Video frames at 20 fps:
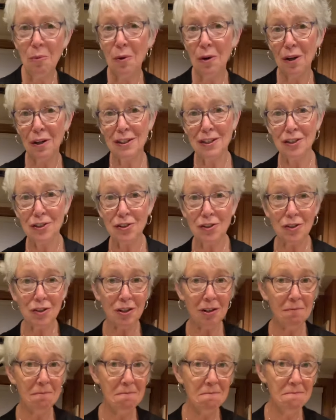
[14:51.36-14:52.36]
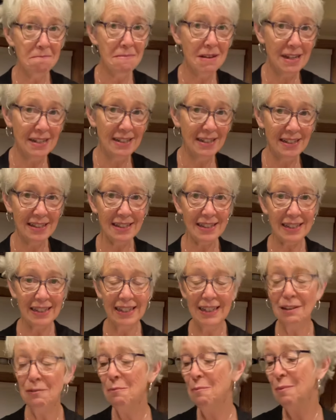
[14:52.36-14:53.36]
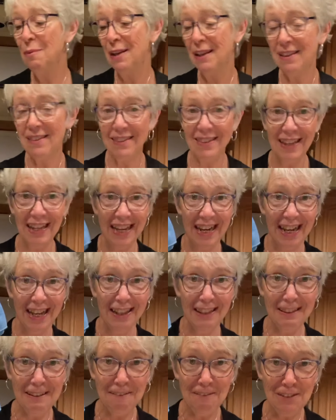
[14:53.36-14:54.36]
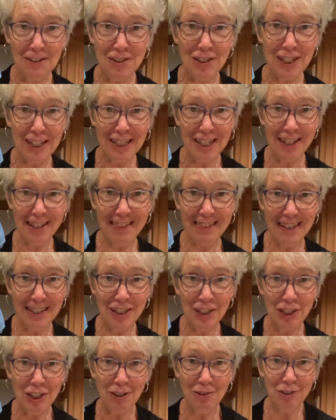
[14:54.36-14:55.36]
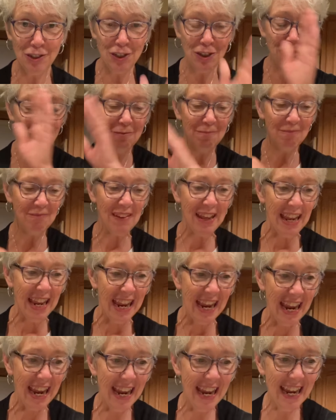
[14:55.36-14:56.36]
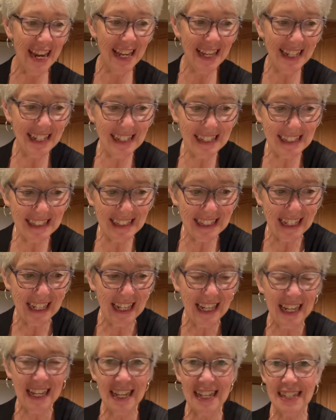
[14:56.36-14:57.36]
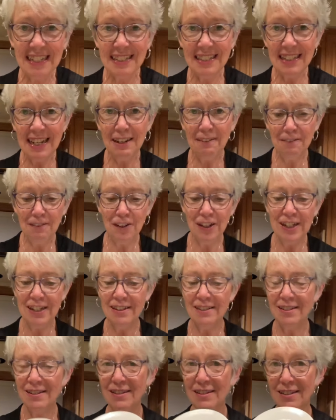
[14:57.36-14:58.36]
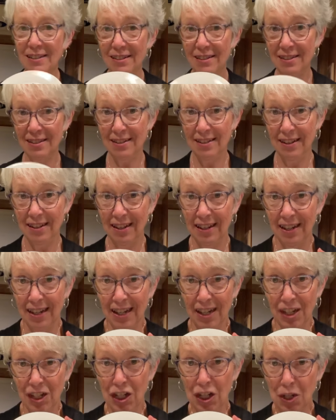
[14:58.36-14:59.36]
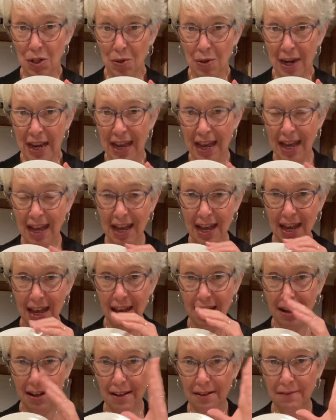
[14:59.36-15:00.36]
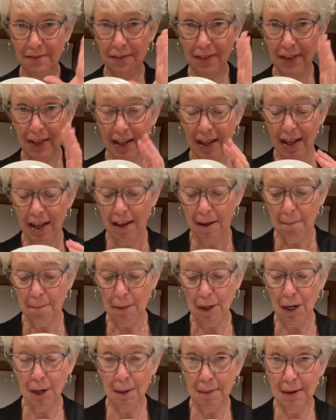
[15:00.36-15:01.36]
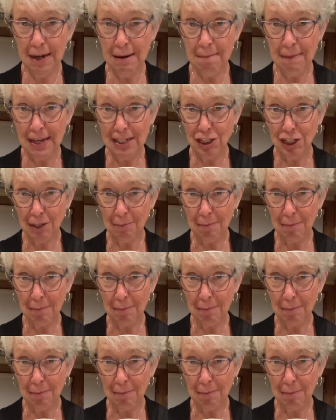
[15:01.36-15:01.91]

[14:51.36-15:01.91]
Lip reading: works tremendously with the first cloth I showed you. And say, for instance, you have permanent magic